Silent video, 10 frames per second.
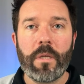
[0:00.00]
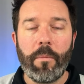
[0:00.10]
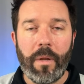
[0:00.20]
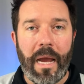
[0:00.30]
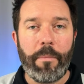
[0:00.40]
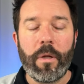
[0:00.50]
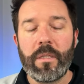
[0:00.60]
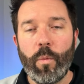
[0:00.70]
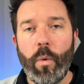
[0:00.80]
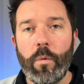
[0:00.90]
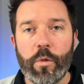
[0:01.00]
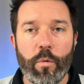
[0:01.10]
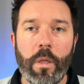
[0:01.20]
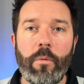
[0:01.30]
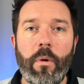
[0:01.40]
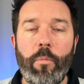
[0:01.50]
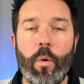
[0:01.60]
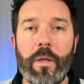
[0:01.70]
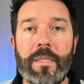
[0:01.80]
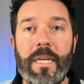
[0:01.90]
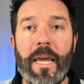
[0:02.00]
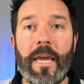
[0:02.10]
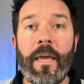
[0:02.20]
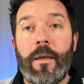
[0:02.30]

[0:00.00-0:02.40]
company operates and what was really reported today.